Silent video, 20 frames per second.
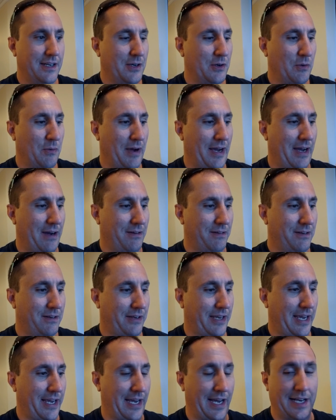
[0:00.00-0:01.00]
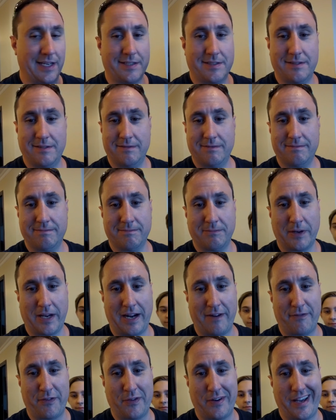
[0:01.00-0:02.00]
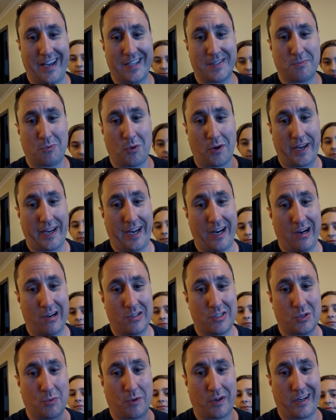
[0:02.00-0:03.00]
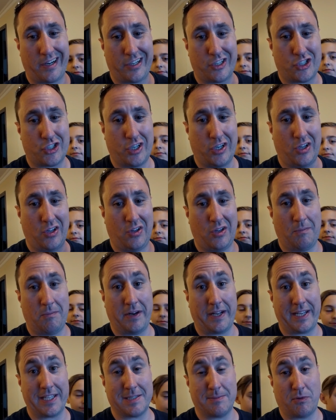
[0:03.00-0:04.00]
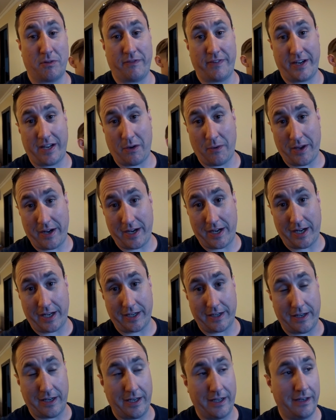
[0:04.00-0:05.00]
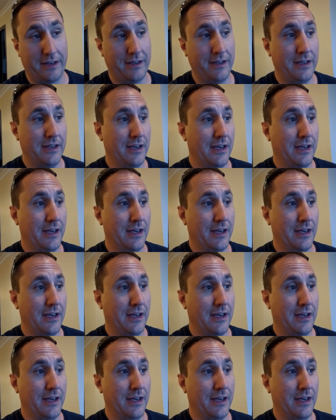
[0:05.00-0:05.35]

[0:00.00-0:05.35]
wow. Okay, guys. We got a few days more here, so we're going to chill. I'm going to get some more video editing done.